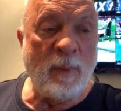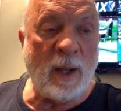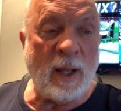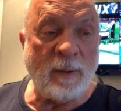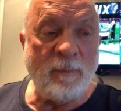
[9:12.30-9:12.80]

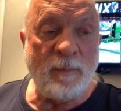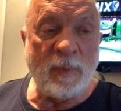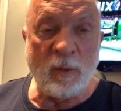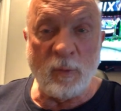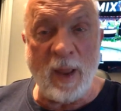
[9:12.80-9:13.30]
But
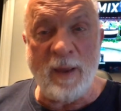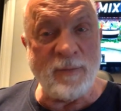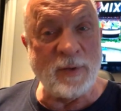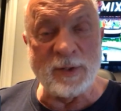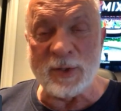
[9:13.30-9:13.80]
the
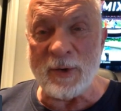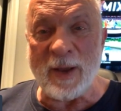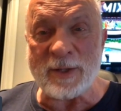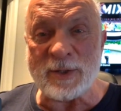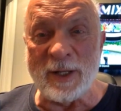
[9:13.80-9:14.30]
Ravens are
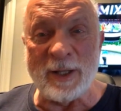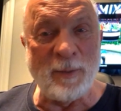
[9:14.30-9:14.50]
excellent.